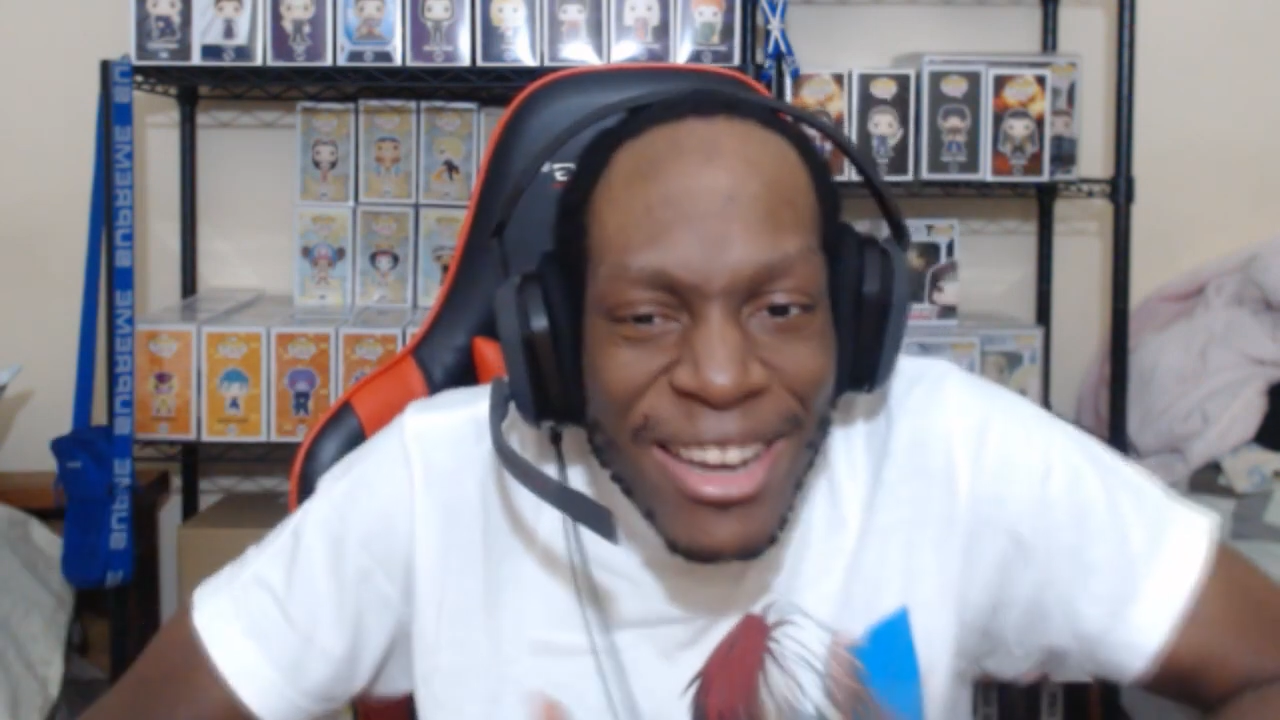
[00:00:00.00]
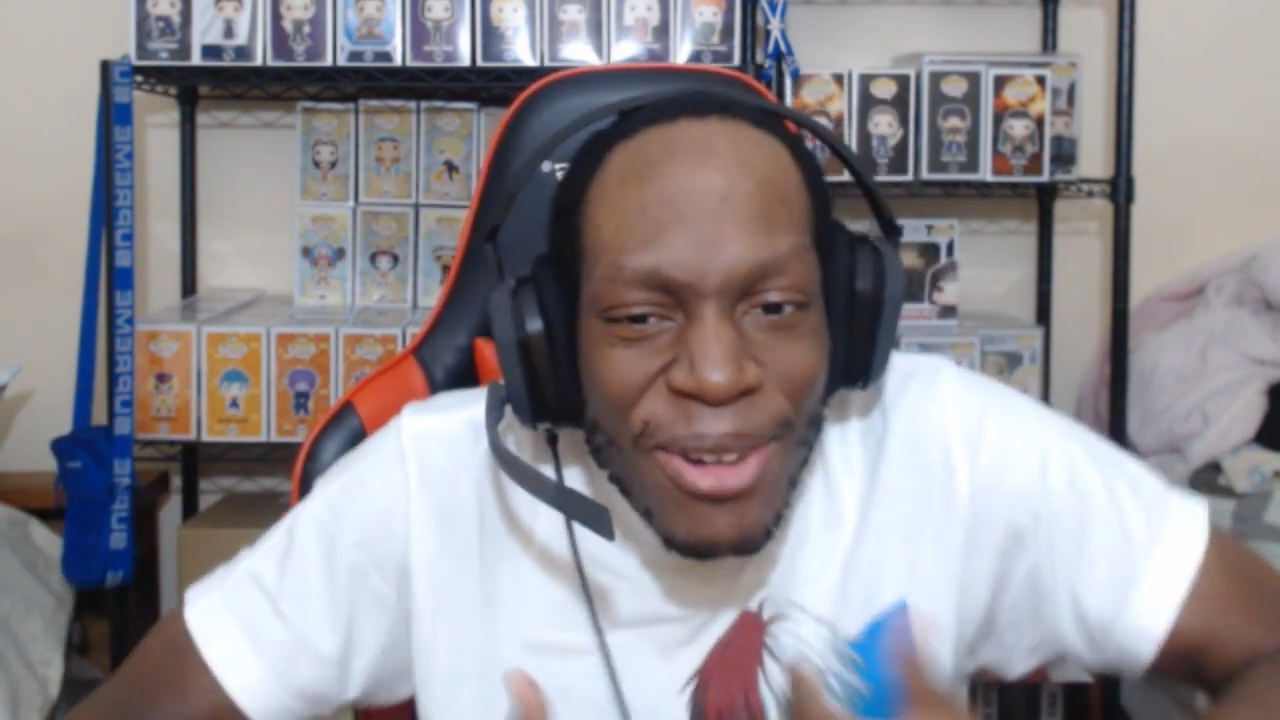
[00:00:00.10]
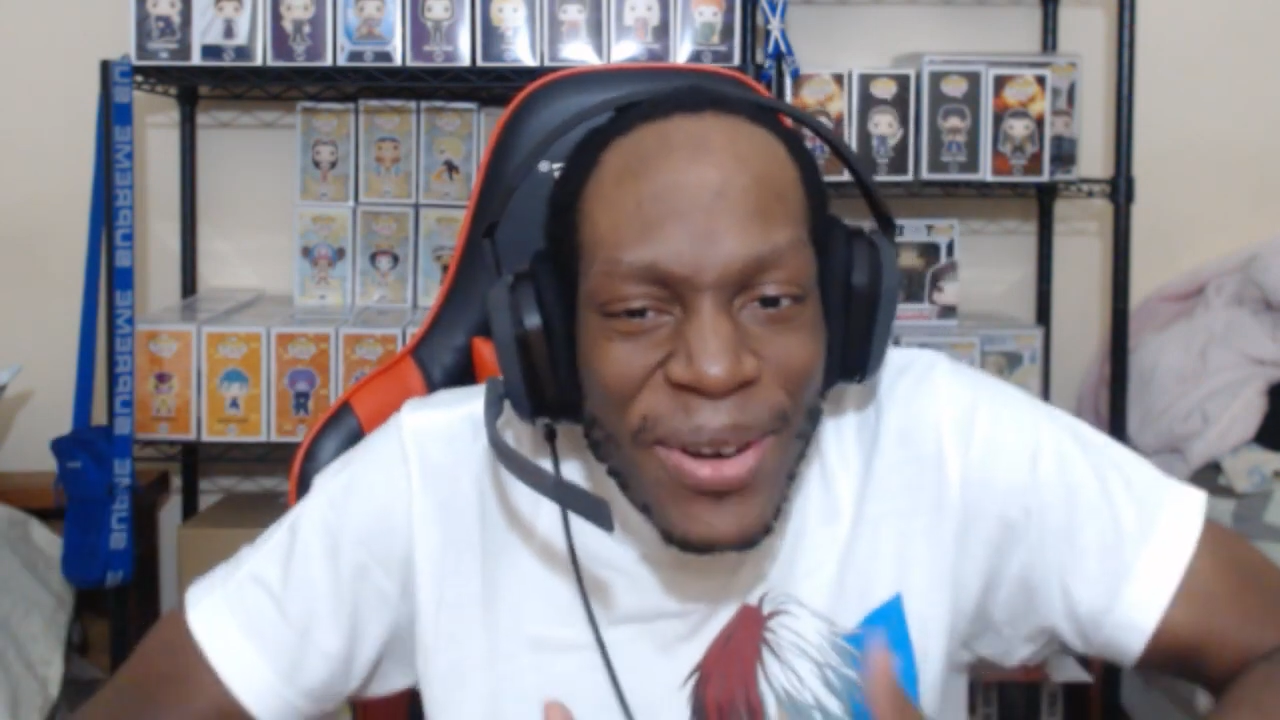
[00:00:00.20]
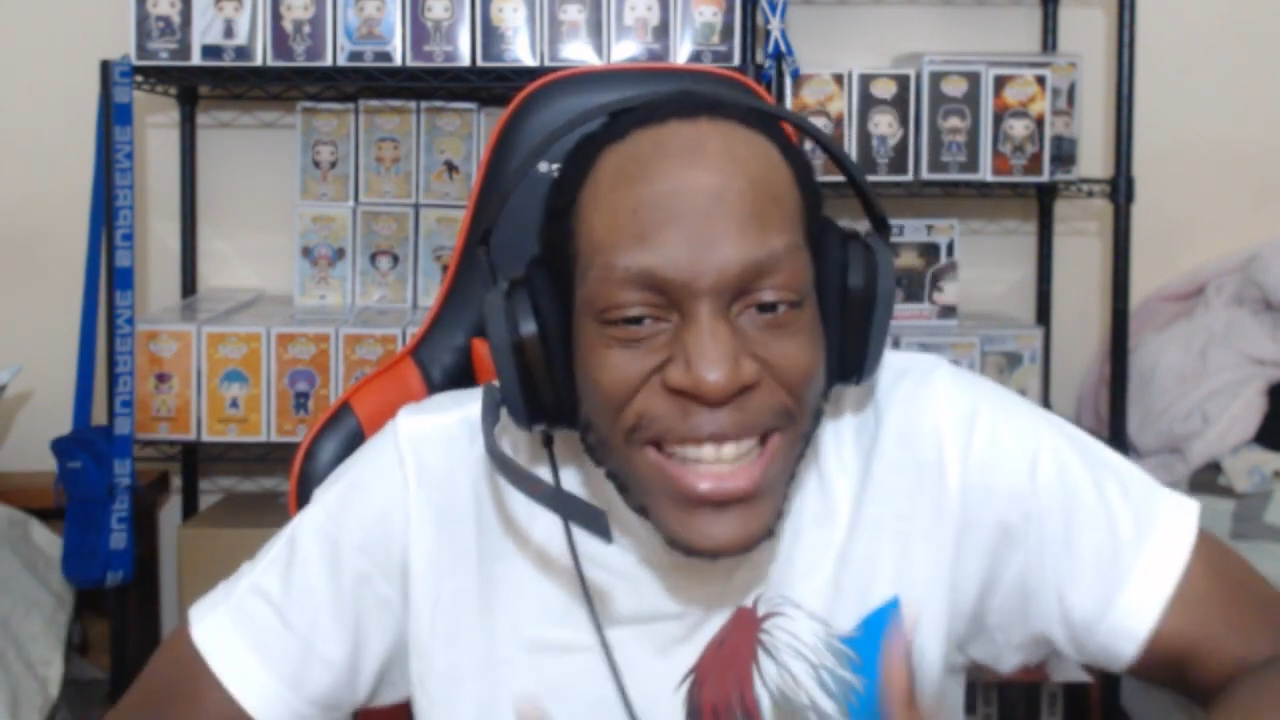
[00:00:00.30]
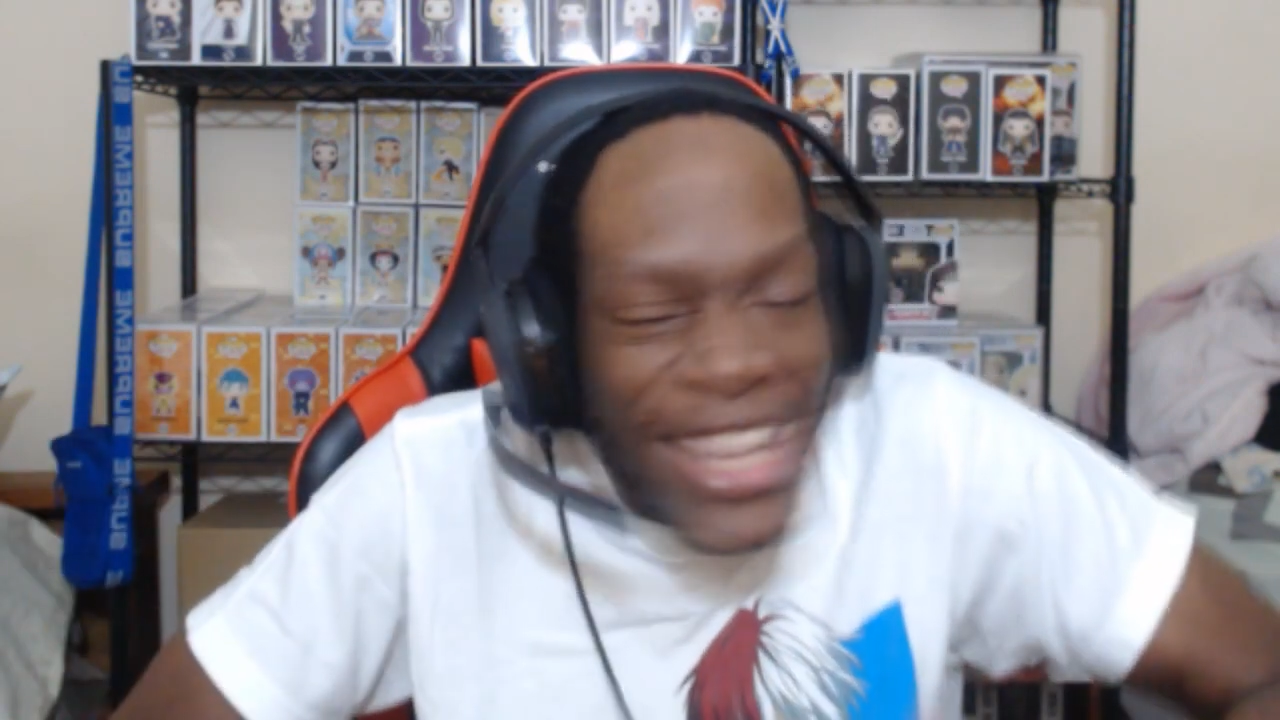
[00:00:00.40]

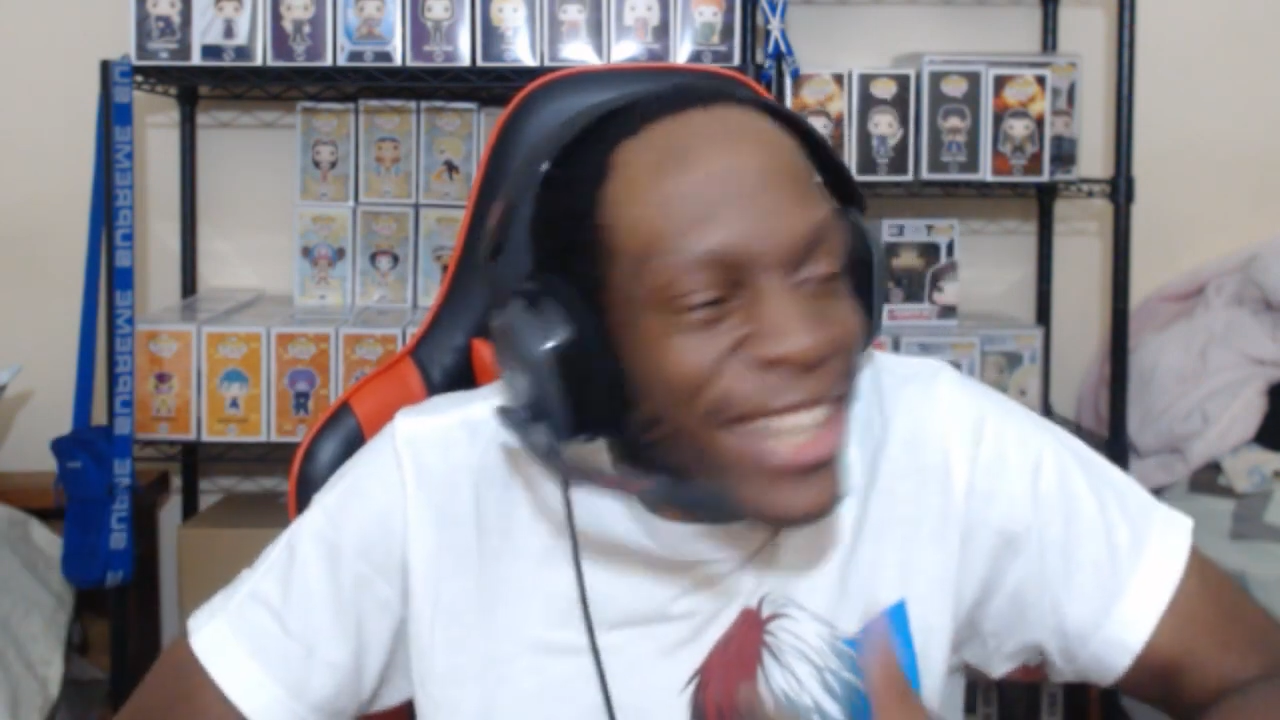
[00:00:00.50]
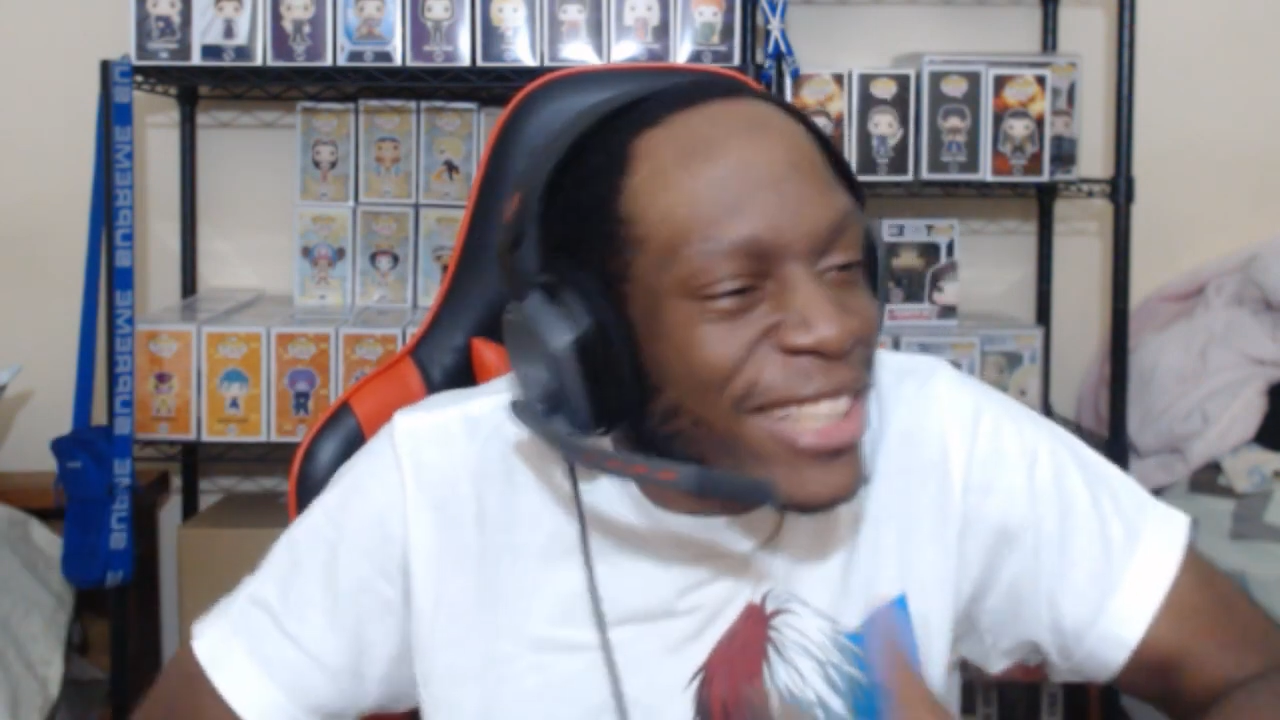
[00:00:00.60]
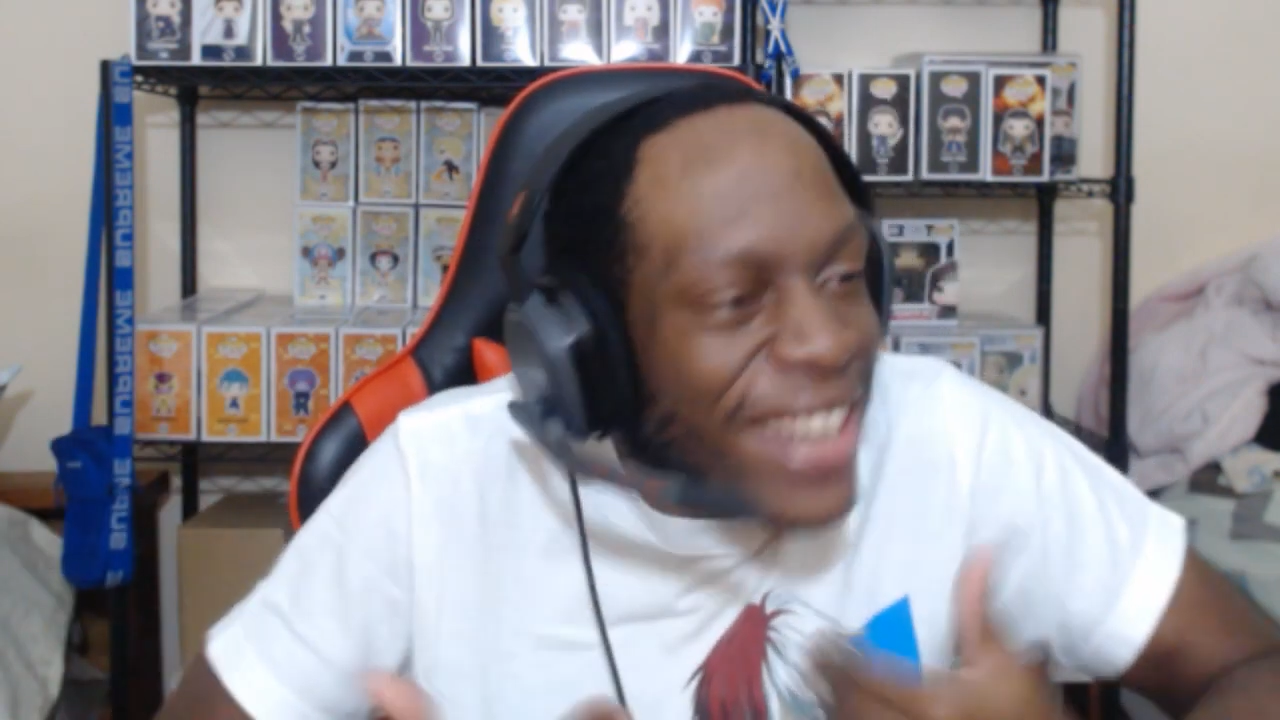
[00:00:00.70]
doing deals